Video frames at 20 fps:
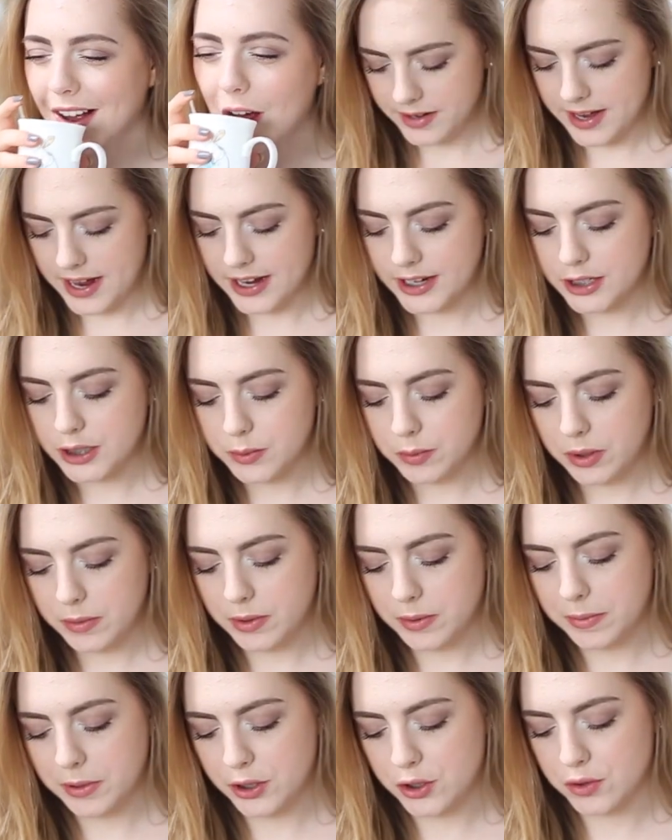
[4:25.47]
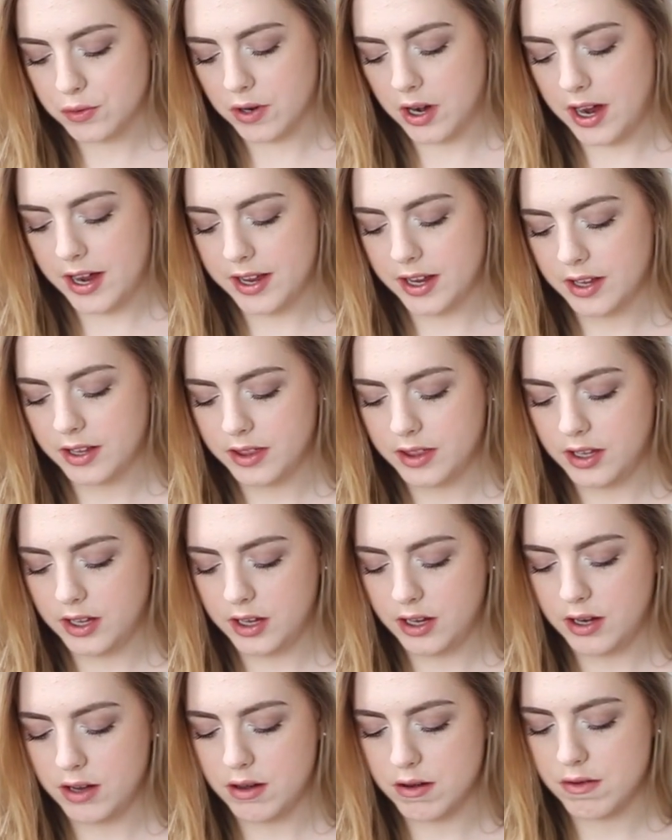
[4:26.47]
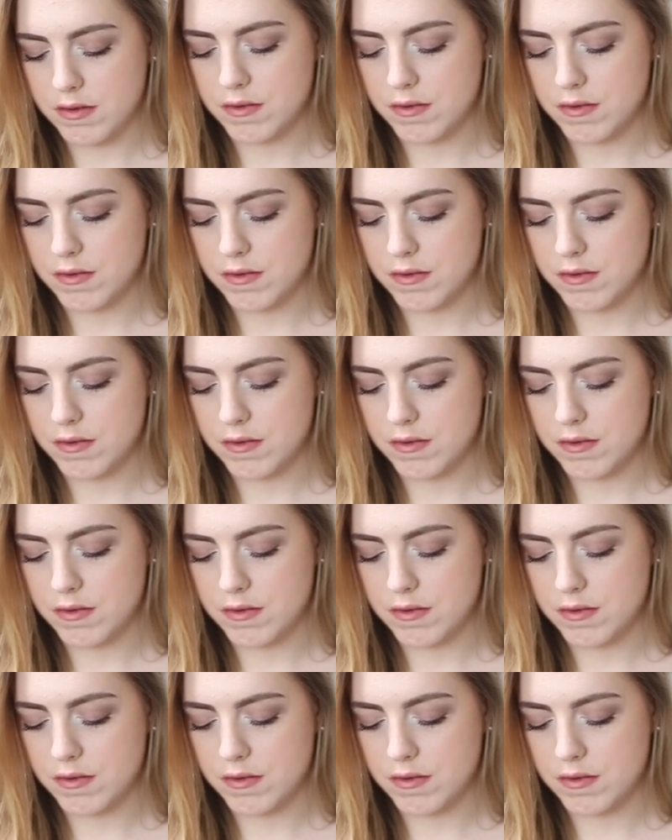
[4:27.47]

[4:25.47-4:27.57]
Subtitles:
Next, we will be trying the